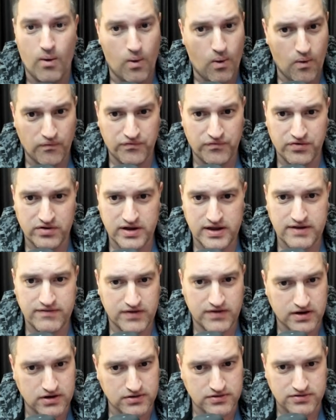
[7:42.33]
hopefully,
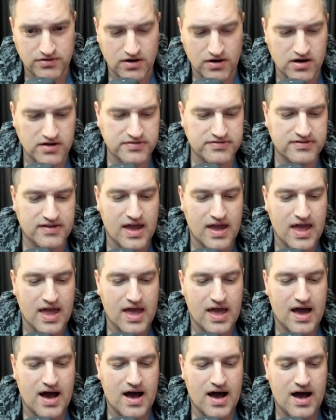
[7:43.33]
fingers crossed,
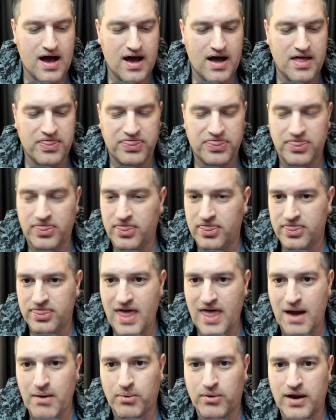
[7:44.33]

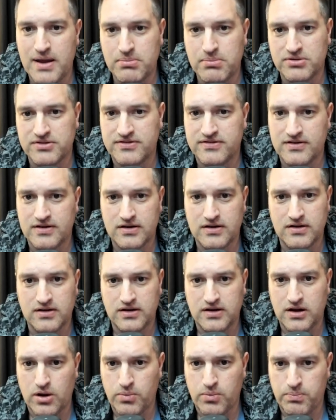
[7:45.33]
that we're able to,
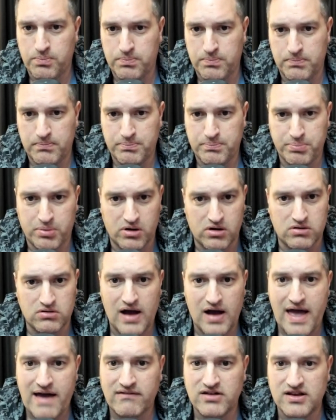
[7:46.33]

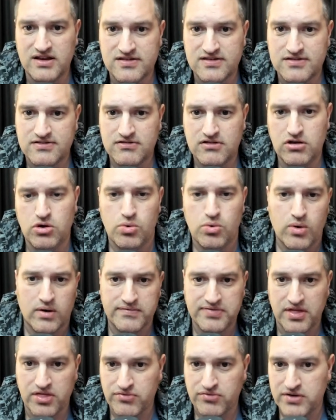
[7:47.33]
pull at least 2
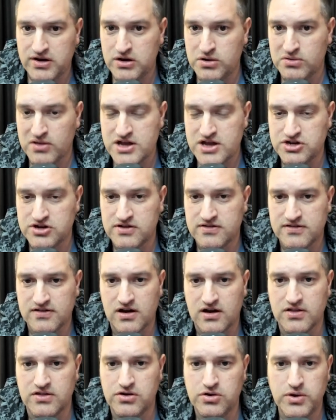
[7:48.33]
of the 3 new legends
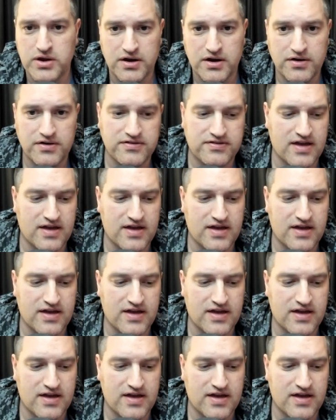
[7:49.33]
on New Year's,